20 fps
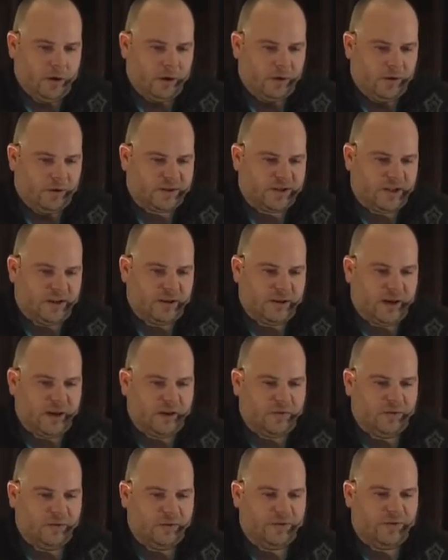You'll see that I
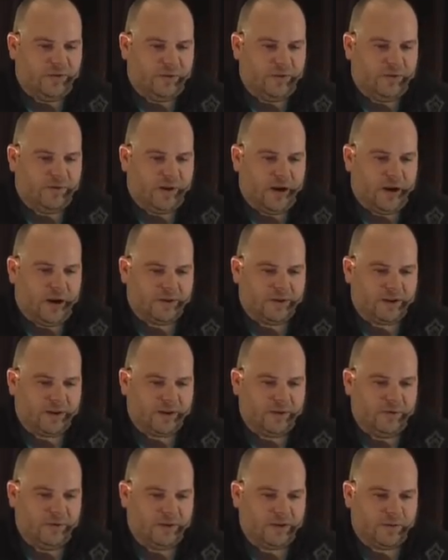include two files. I
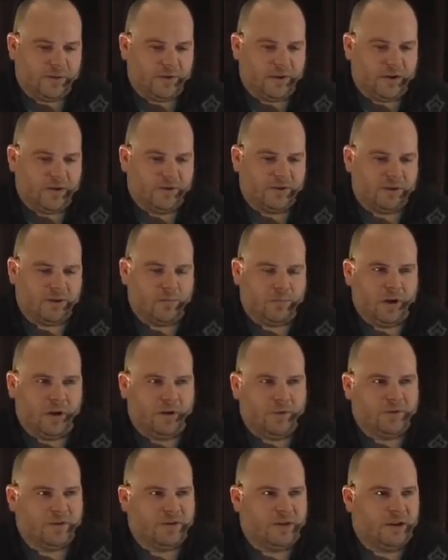include something called
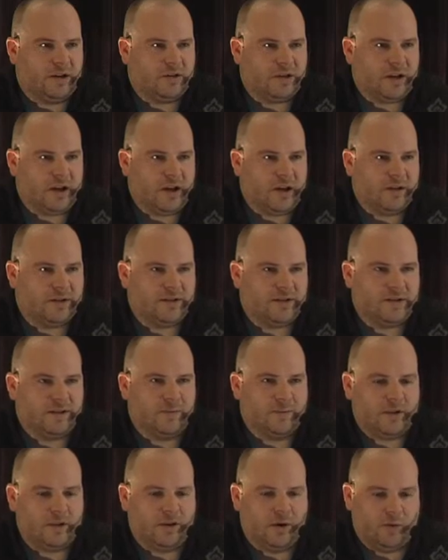speakers.js and
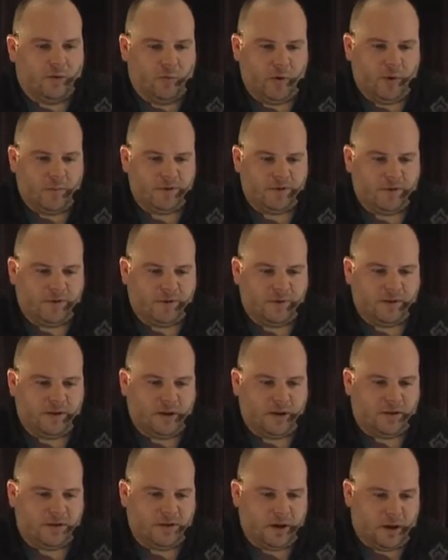something called
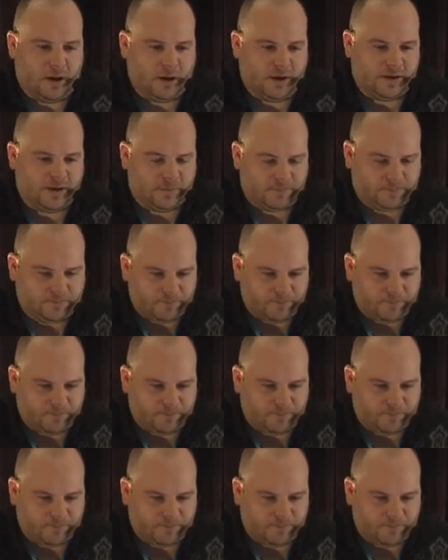webservice.js.